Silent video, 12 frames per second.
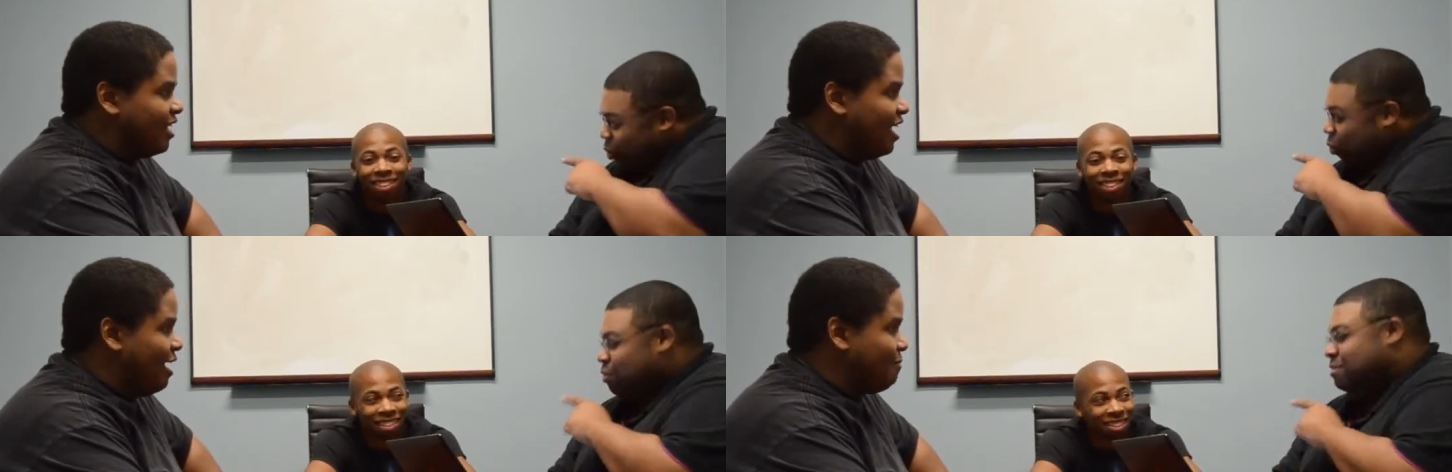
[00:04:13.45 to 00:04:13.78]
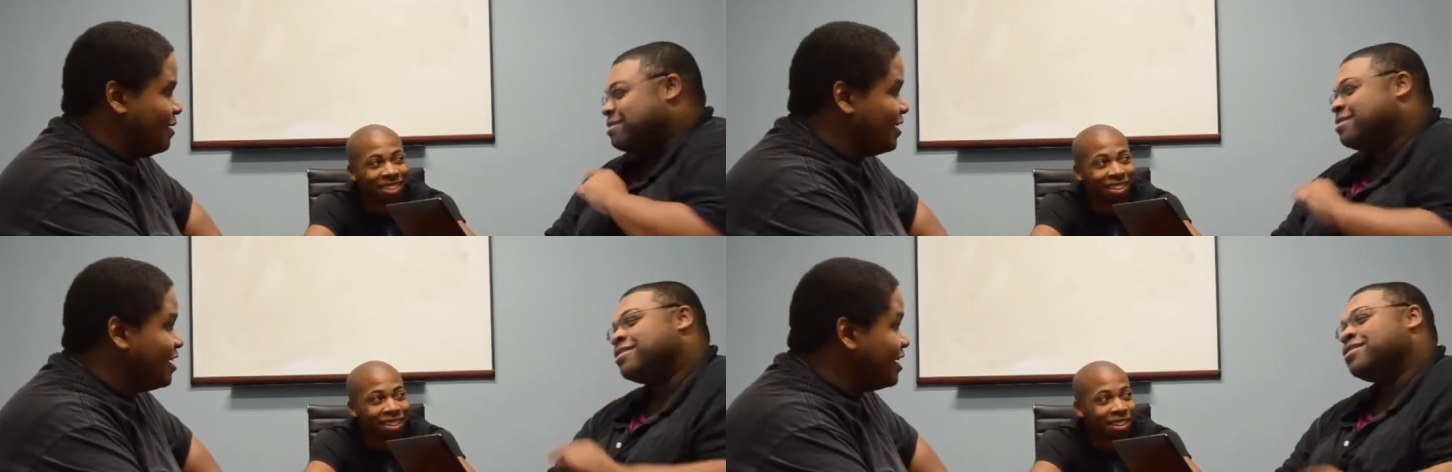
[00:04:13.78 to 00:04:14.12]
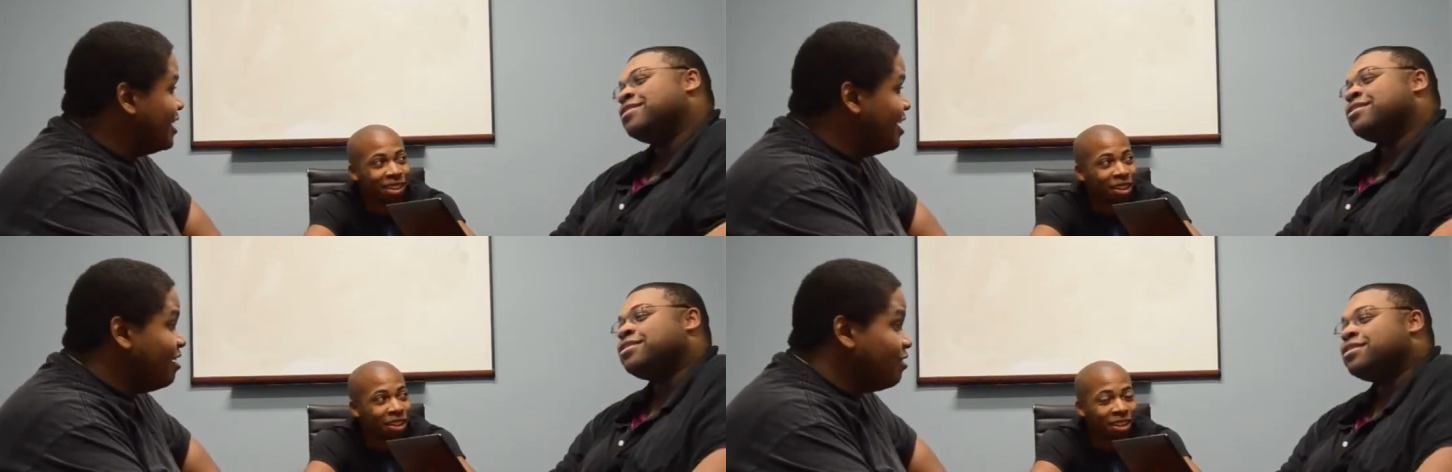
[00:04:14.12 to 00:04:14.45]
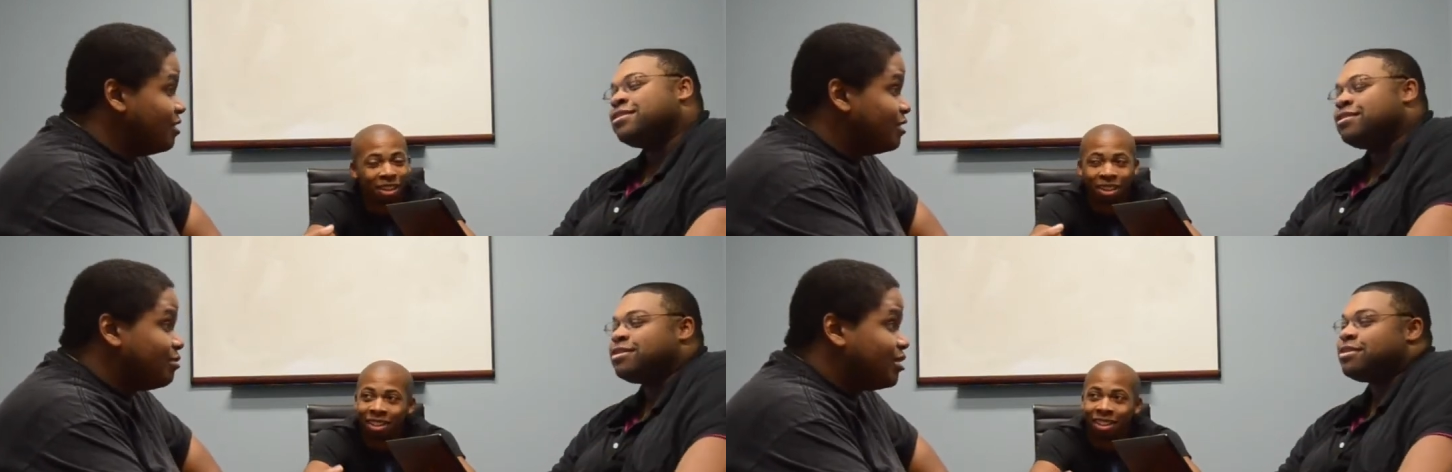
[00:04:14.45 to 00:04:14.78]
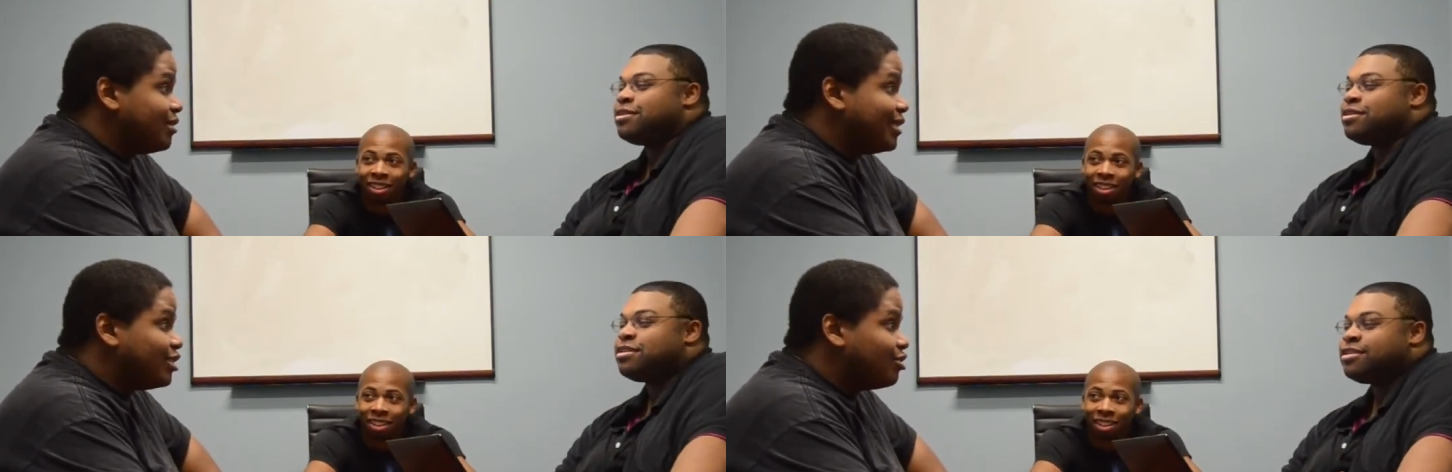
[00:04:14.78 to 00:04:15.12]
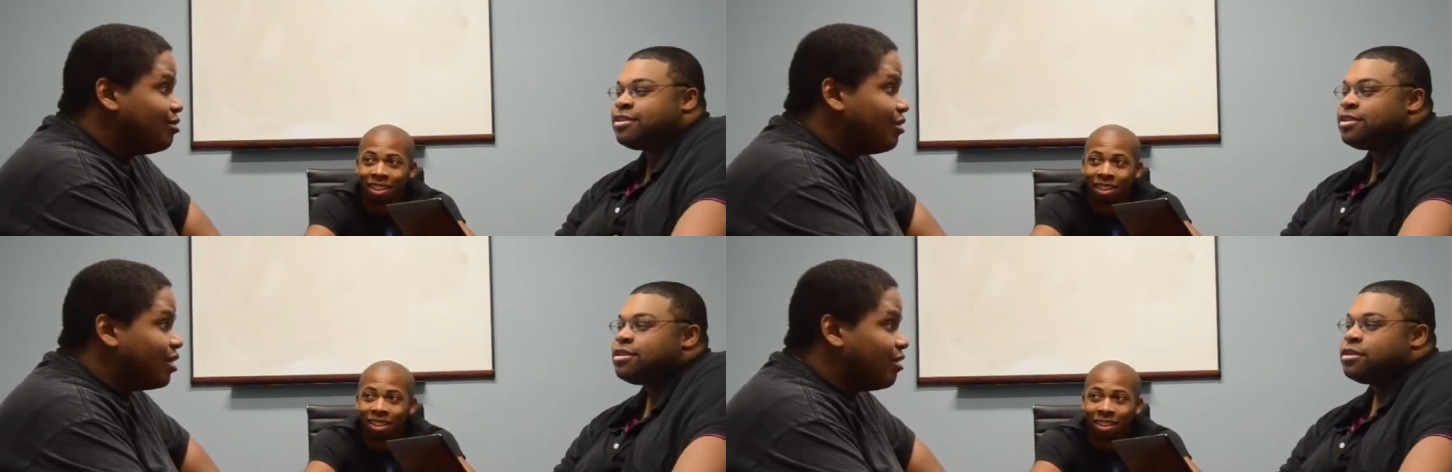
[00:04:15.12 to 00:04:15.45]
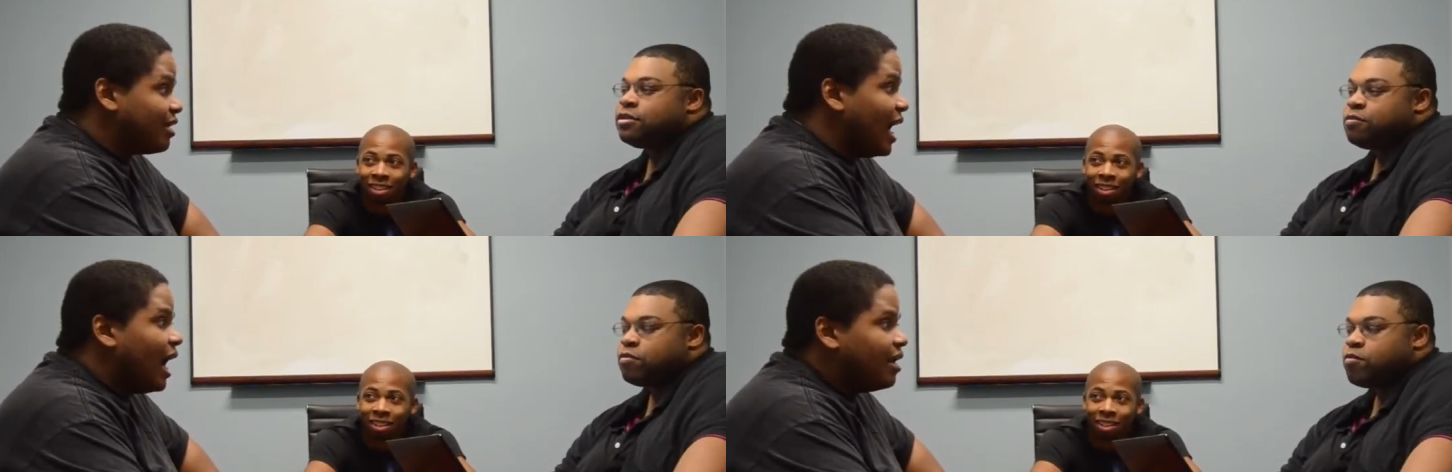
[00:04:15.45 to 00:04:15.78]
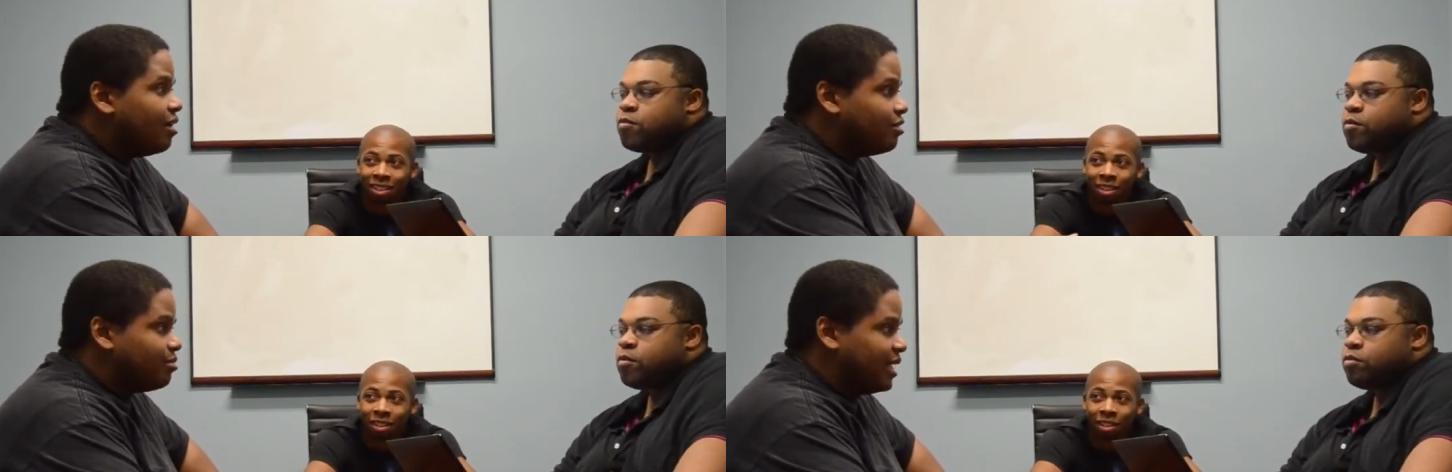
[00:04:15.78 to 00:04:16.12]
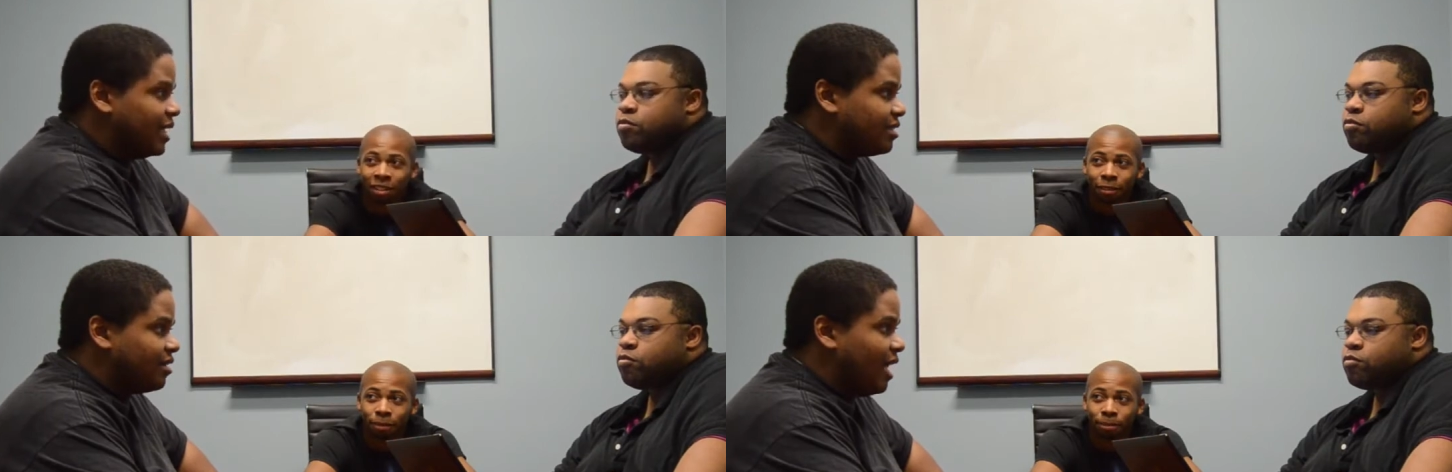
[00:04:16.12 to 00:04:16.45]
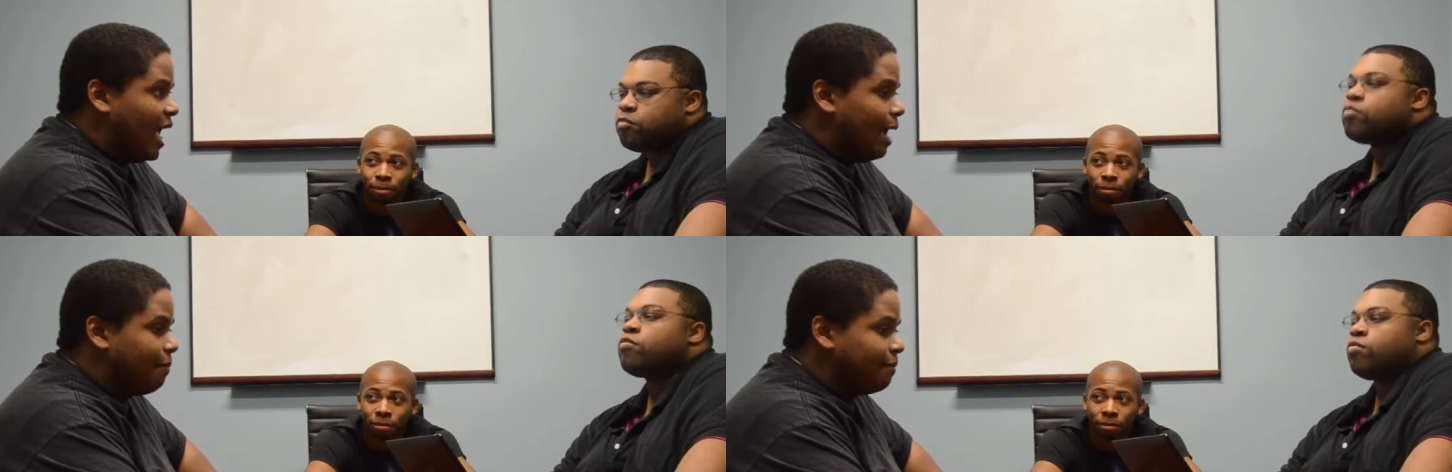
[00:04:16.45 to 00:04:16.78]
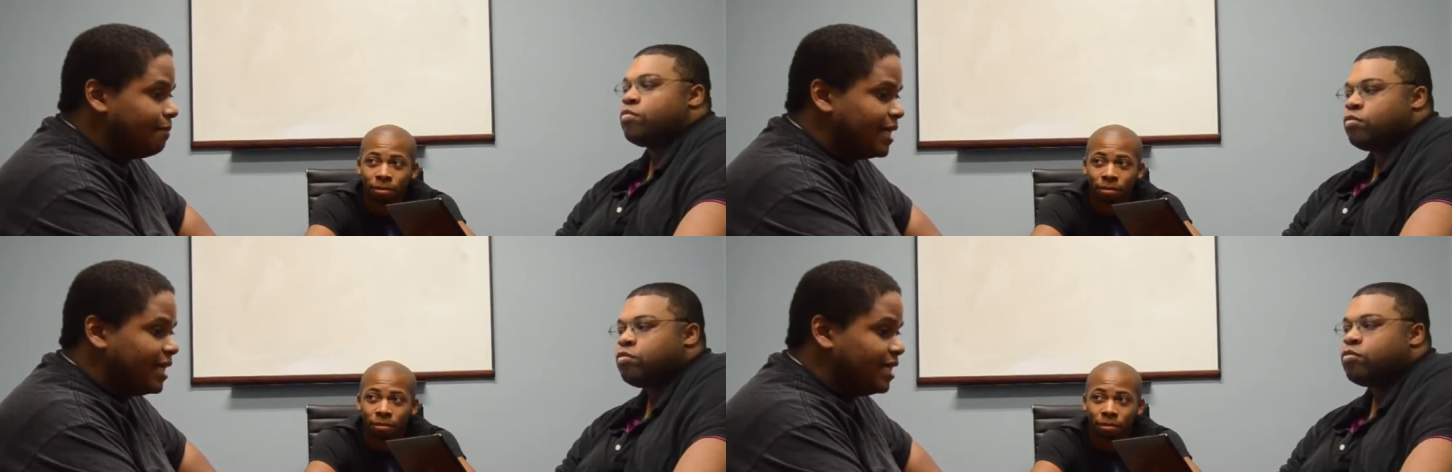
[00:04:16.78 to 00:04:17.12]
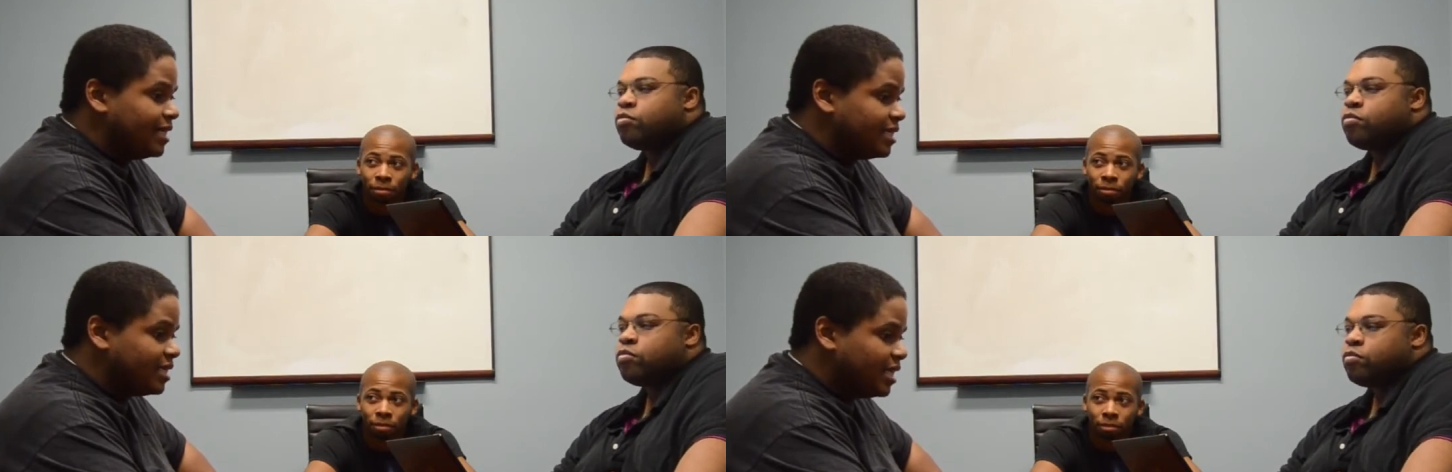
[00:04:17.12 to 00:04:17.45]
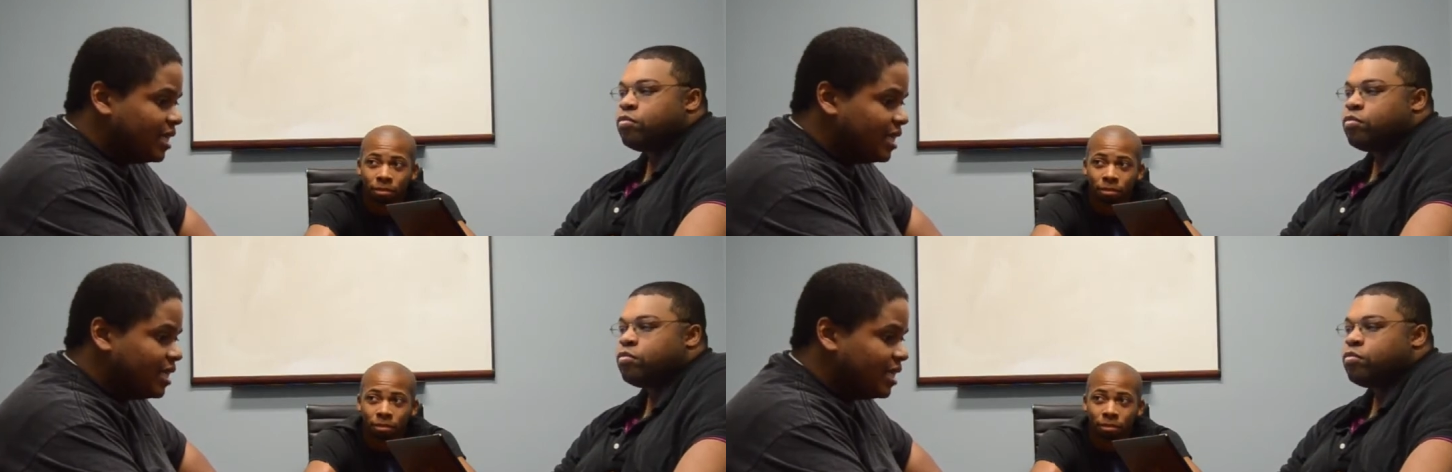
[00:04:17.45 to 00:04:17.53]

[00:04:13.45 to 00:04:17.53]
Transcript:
Speaker 1: going to happen. No, this, this is true though. God knows when that's going to happen because